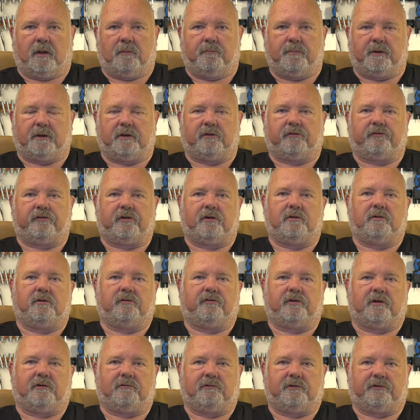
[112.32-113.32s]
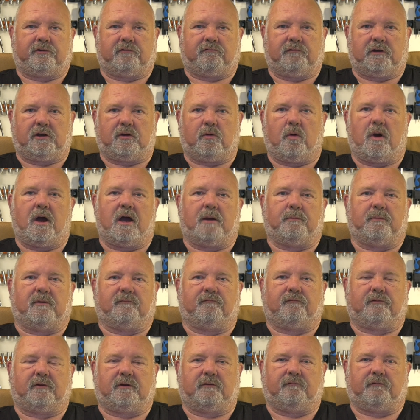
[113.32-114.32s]
But as soon as there is a
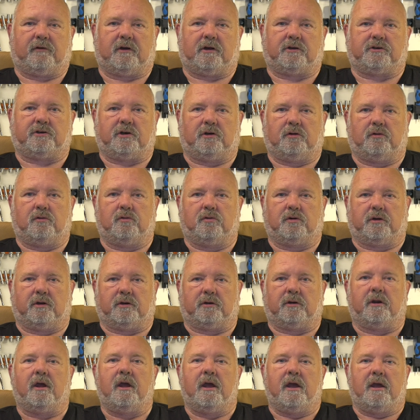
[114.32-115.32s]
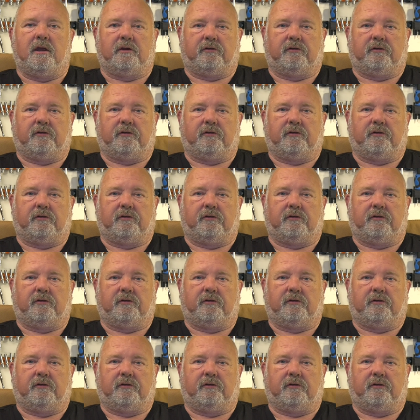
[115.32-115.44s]
requirement for the virtual organ